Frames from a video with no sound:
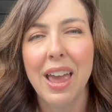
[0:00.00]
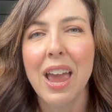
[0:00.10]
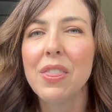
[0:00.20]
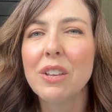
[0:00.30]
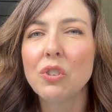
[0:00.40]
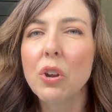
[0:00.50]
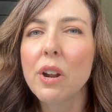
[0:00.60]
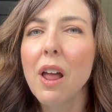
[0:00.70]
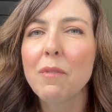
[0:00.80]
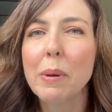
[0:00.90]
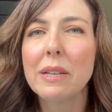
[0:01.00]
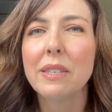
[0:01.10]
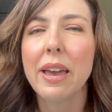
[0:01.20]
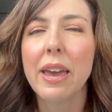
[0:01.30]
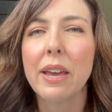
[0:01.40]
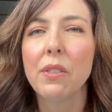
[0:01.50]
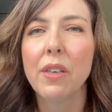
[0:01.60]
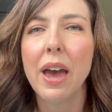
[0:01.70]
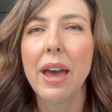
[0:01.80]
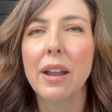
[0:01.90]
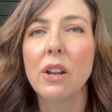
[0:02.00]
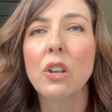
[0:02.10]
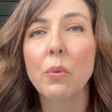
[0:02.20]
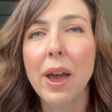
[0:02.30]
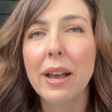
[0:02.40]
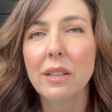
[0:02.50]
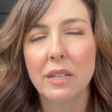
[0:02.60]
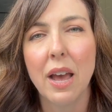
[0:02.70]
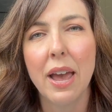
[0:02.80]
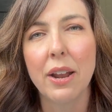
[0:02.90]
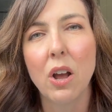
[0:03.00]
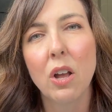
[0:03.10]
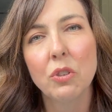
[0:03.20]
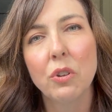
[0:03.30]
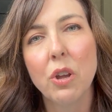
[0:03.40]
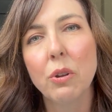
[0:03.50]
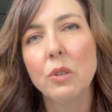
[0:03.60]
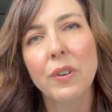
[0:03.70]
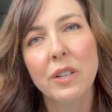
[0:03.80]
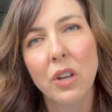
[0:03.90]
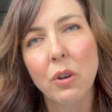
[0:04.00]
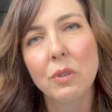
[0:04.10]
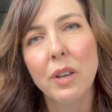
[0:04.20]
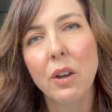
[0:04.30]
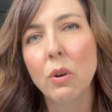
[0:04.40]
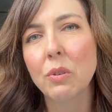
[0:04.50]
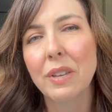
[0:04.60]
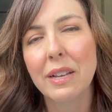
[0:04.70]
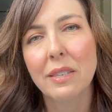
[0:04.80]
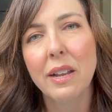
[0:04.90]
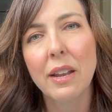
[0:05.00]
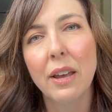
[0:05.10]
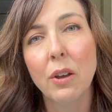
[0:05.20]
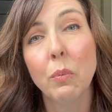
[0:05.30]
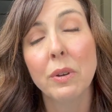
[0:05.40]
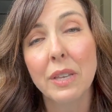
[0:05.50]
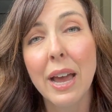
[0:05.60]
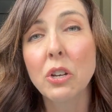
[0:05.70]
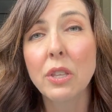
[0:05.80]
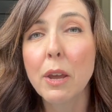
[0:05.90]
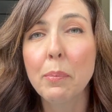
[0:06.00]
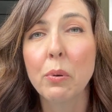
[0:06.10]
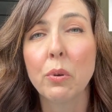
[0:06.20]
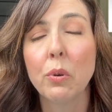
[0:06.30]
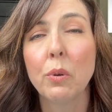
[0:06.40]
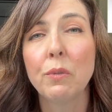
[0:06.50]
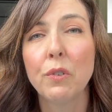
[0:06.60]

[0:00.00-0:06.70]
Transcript: And they started off by saying that liraglutide, also known as Victoza or Saxenda, was actually approved